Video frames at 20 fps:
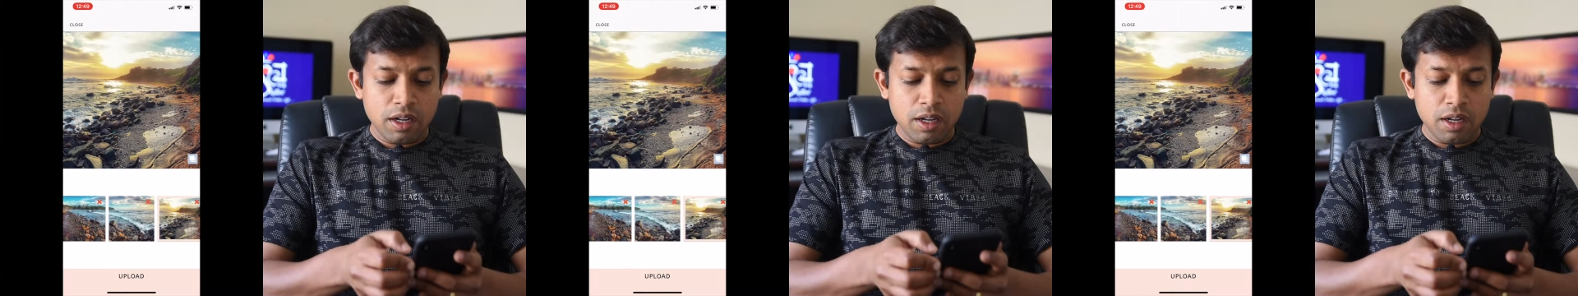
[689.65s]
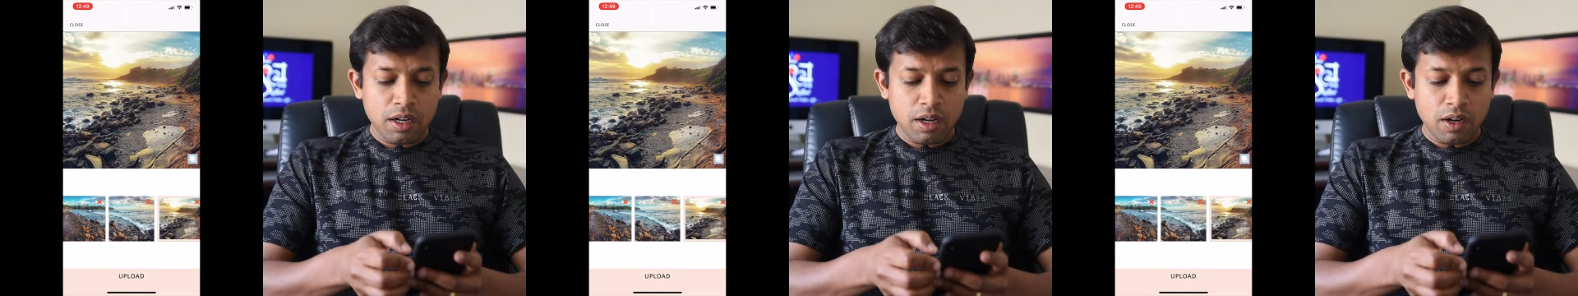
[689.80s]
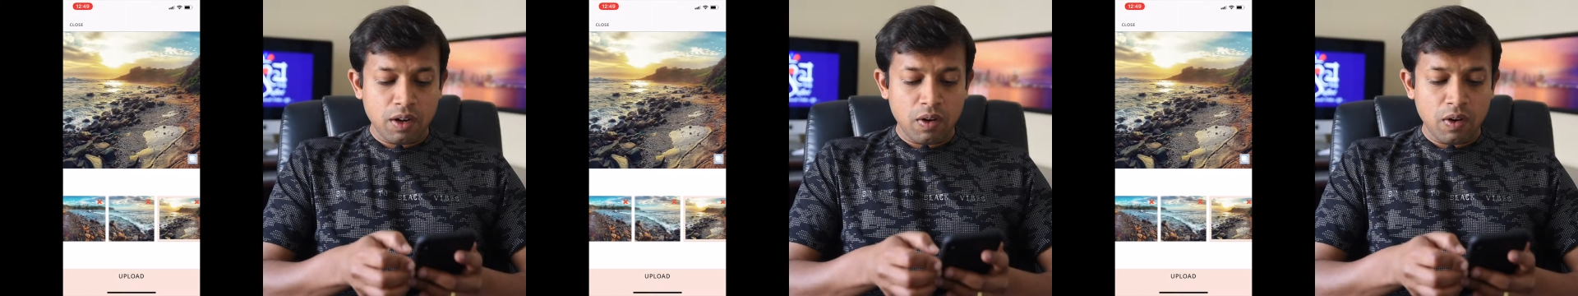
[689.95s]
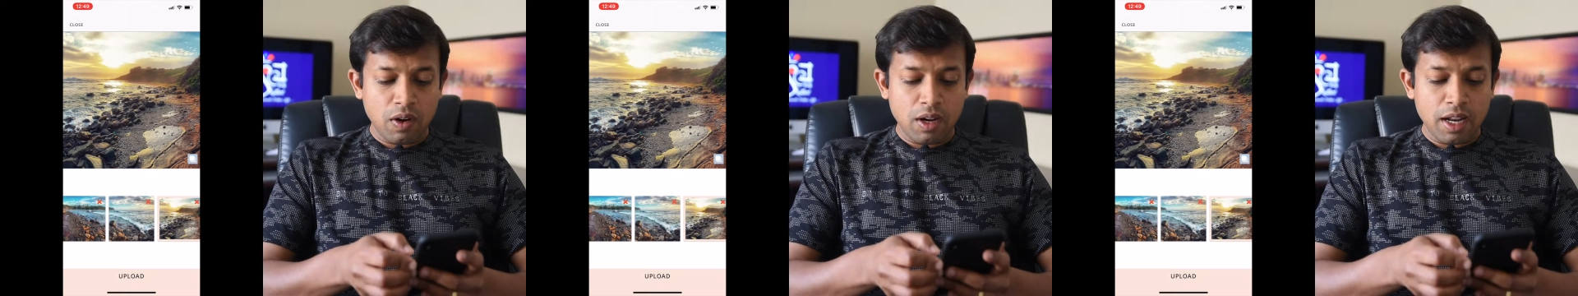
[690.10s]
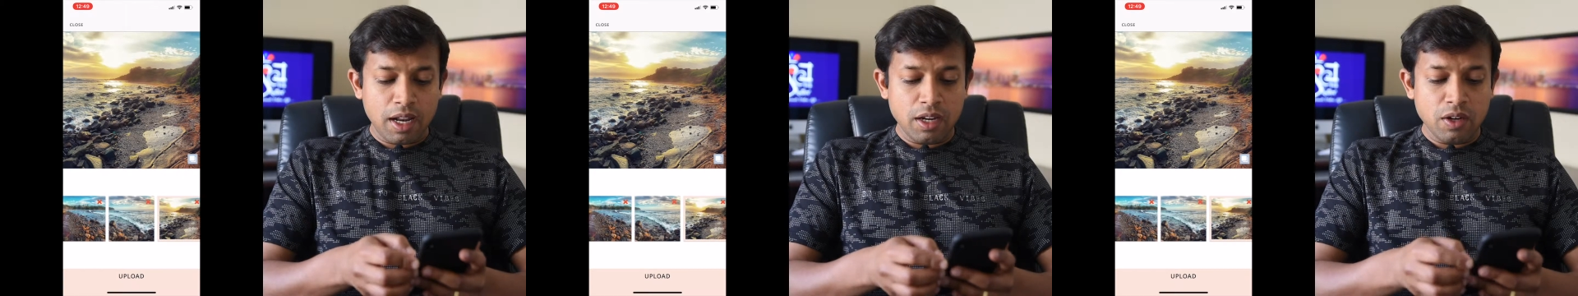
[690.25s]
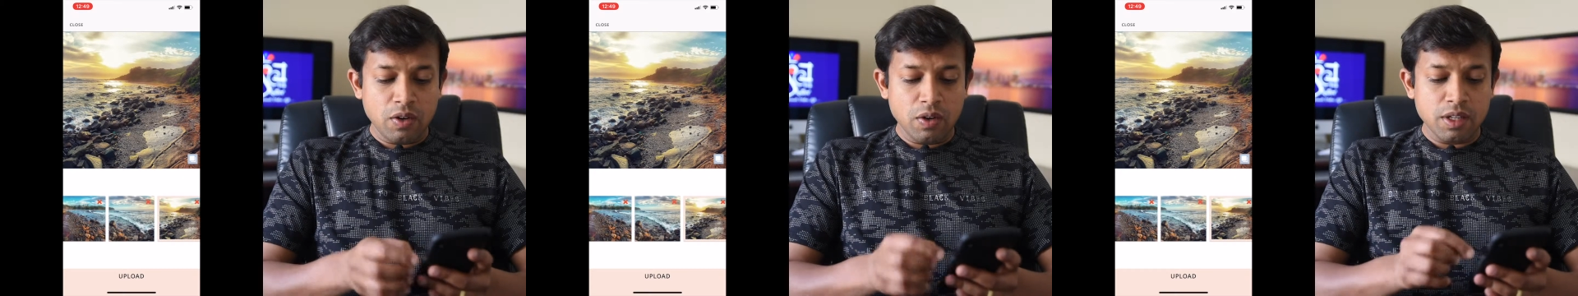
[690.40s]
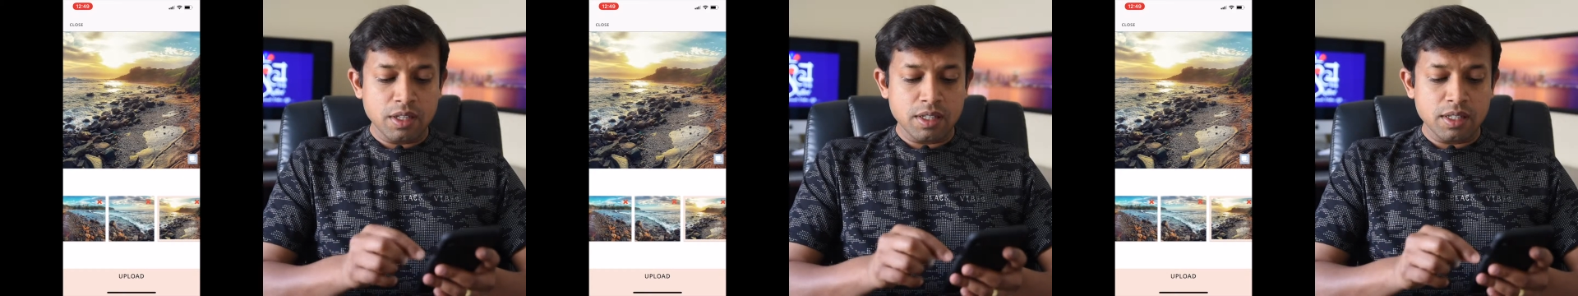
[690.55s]
all I
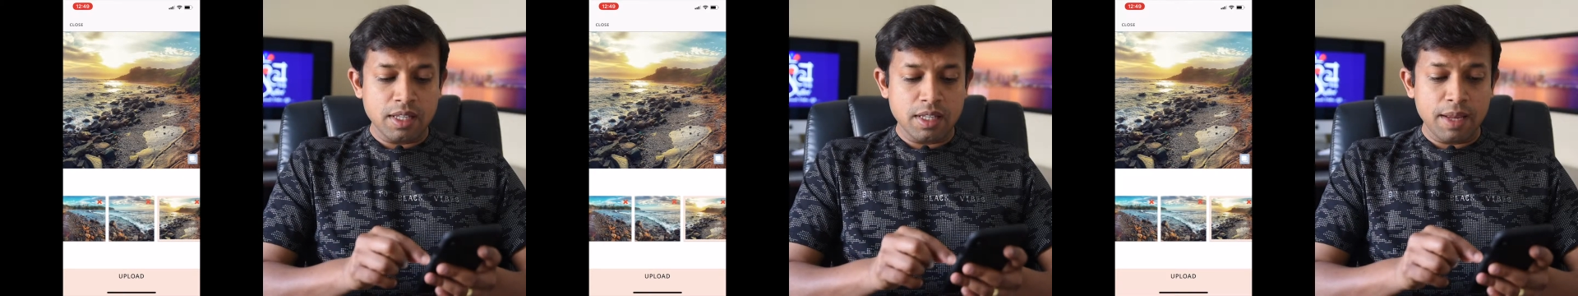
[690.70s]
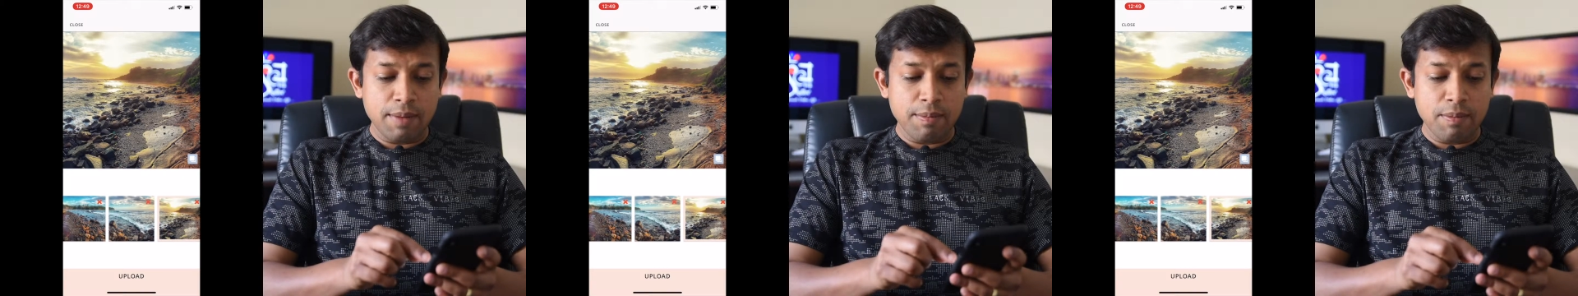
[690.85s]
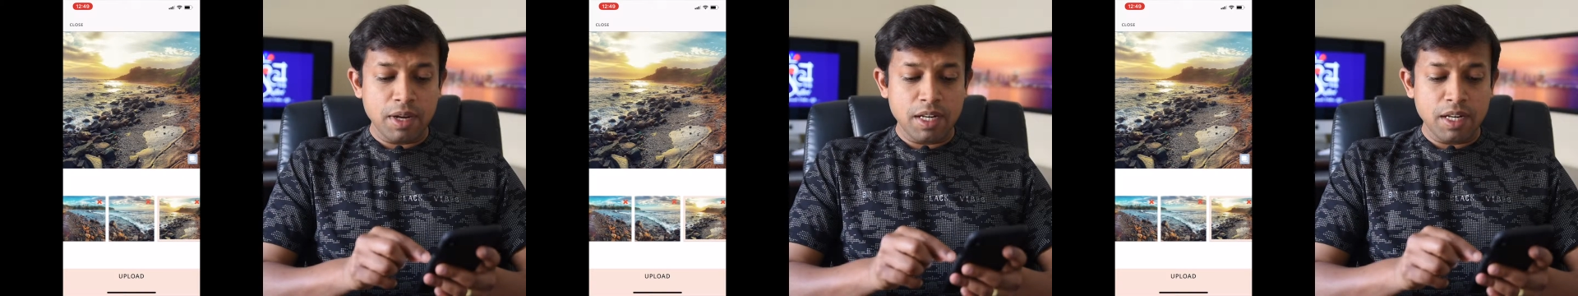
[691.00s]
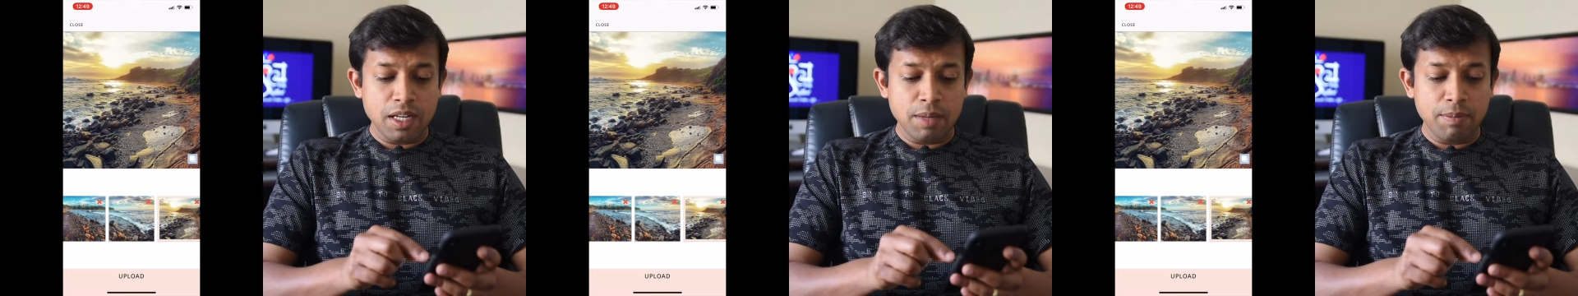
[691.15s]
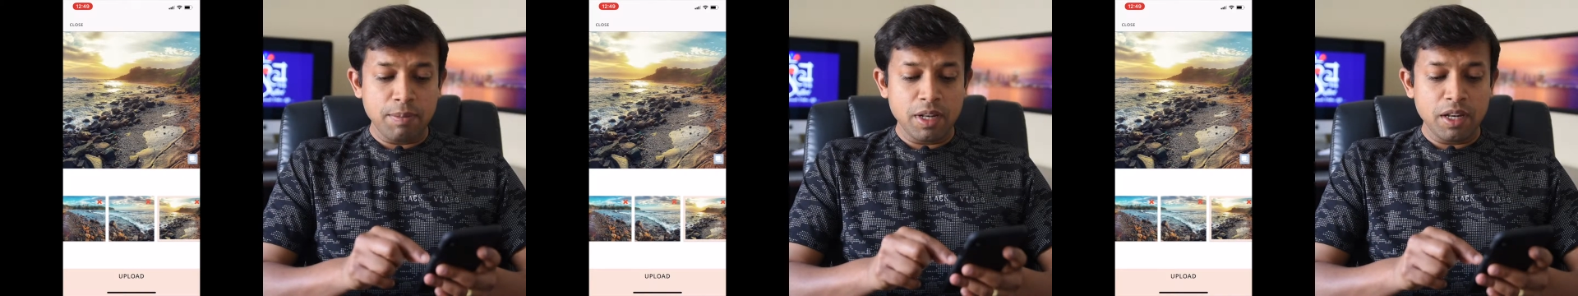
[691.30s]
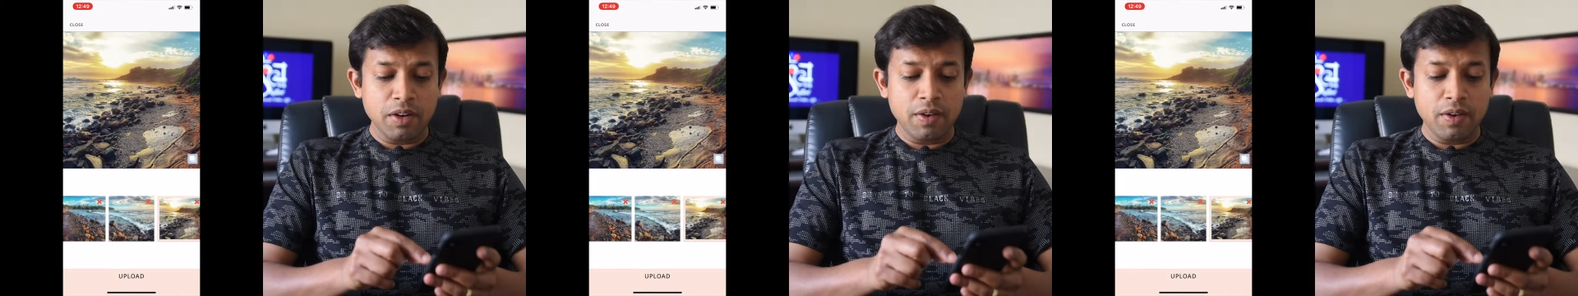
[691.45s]
do is say multiple